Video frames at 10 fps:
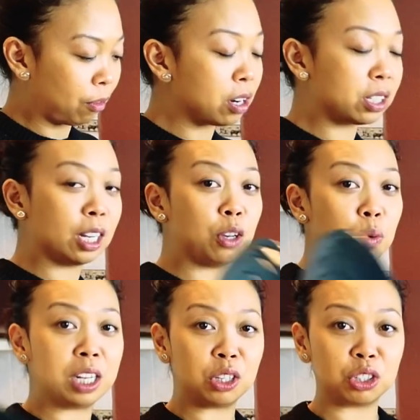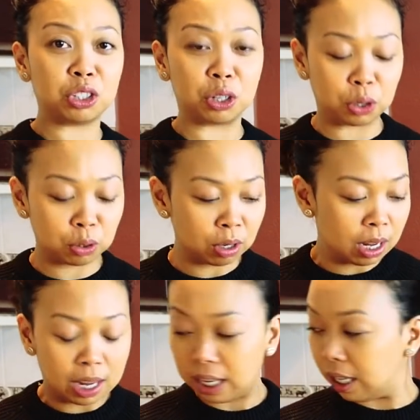First thing we need to do
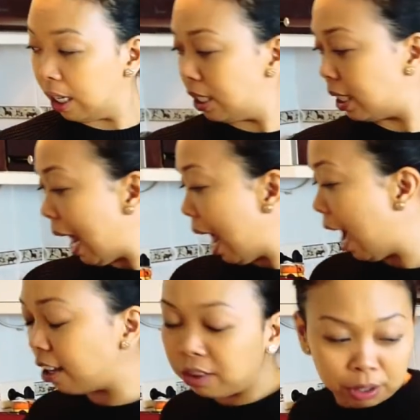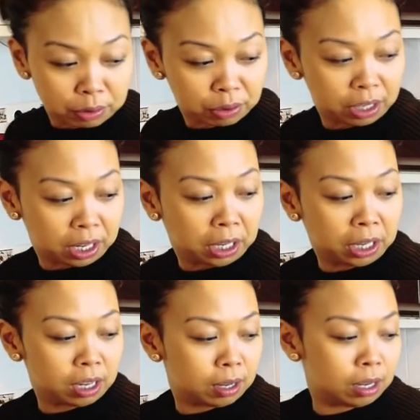is add
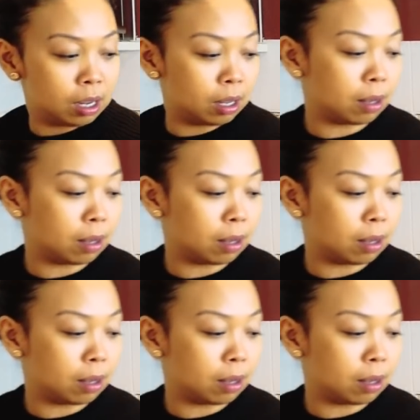the